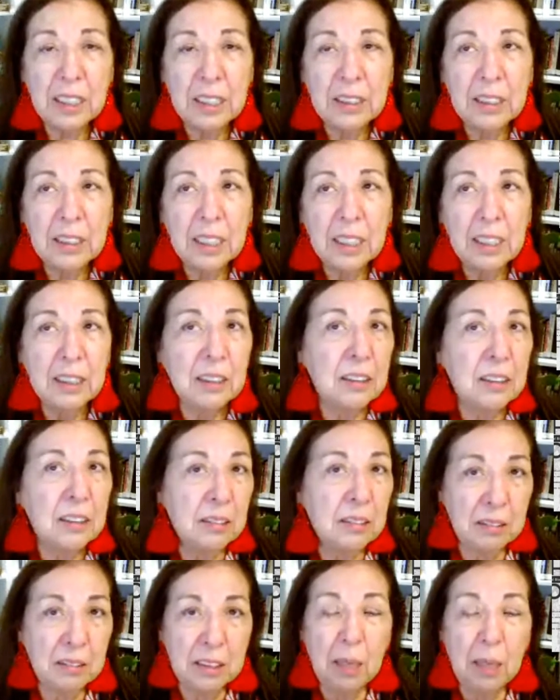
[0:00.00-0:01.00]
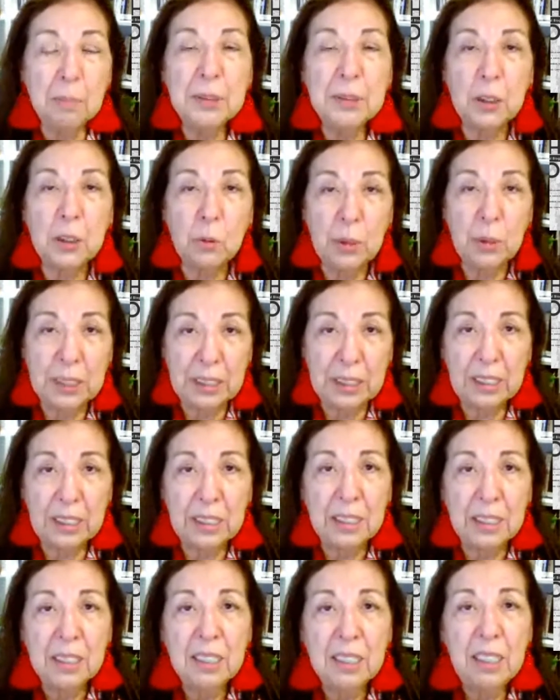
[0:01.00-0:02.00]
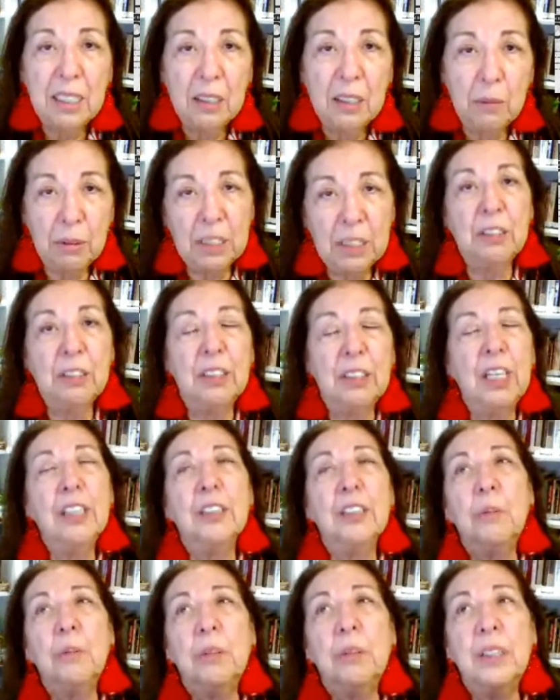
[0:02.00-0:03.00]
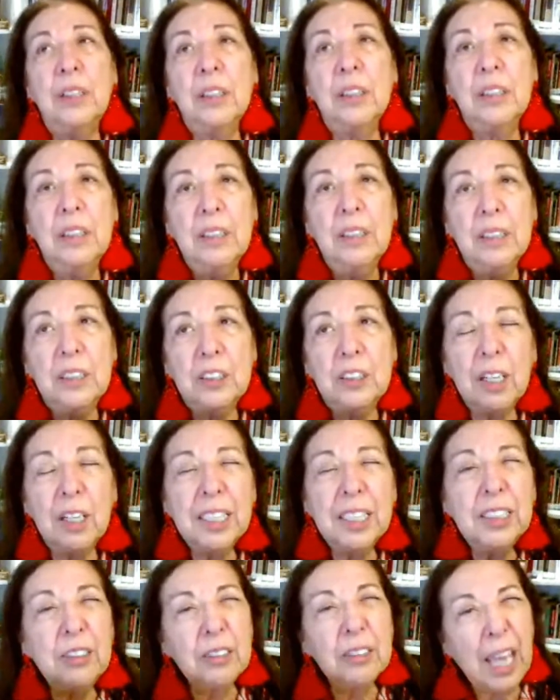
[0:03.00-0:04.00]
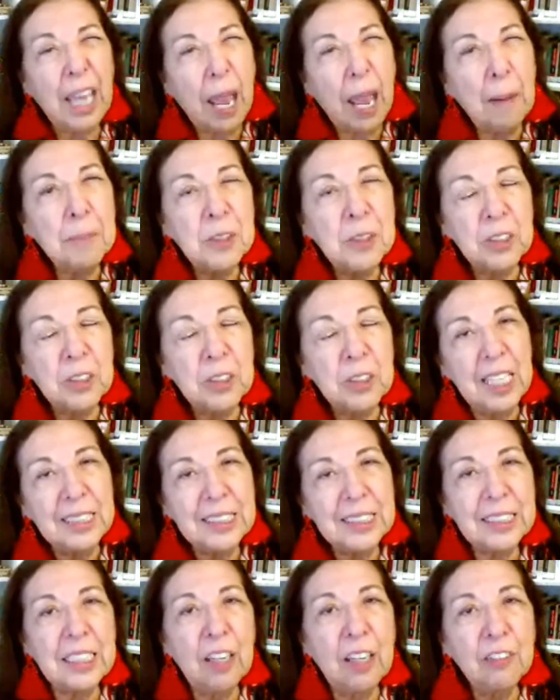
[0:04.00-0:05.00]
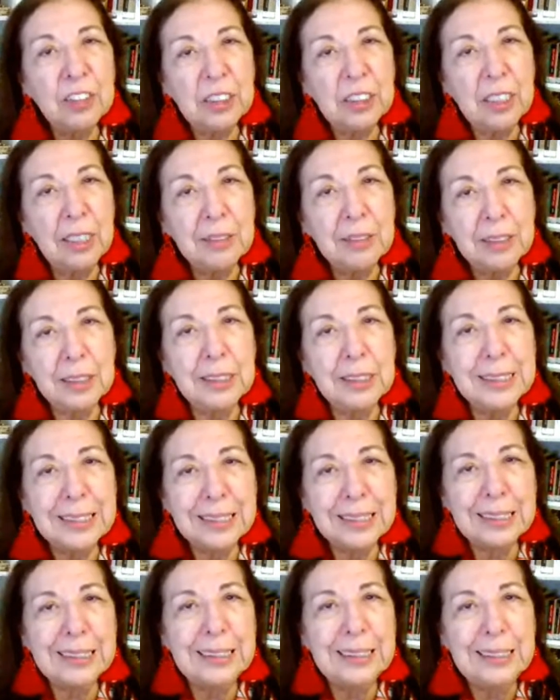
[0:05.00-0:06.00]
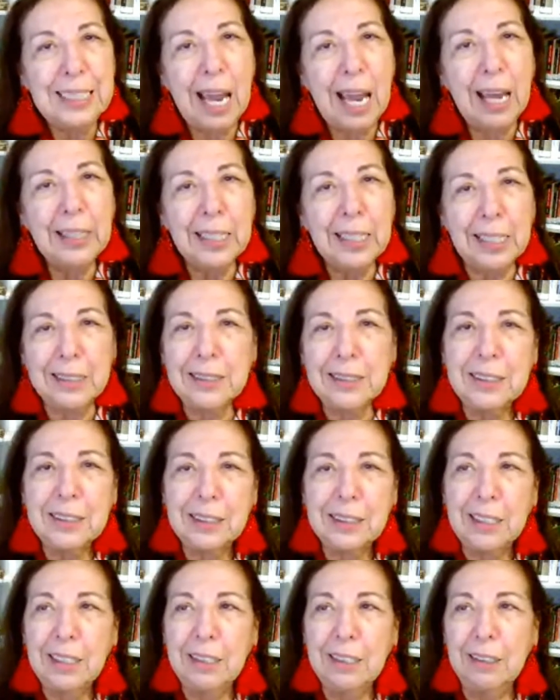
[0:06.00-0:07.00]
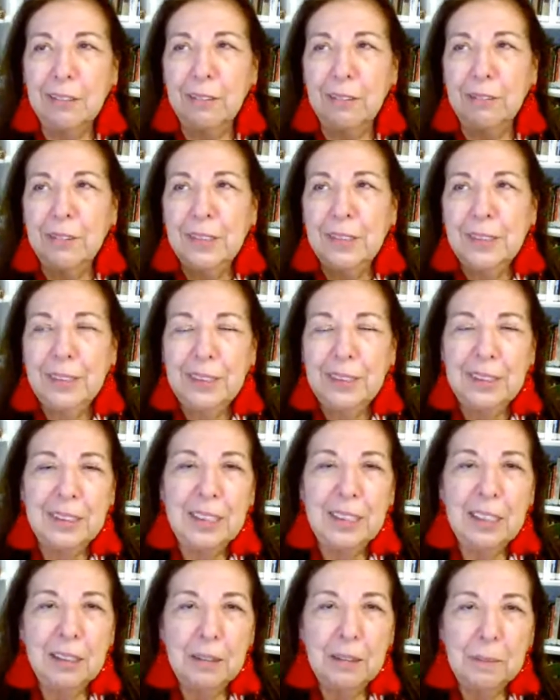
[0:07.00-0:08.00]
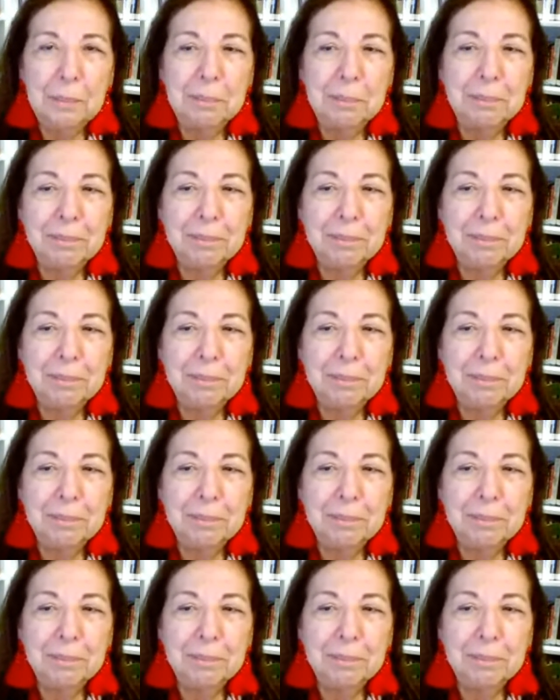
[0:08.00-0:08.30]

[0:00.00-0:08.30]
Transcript: and then subsequently with her other work, trying to capture that South Texas ganas, uh, the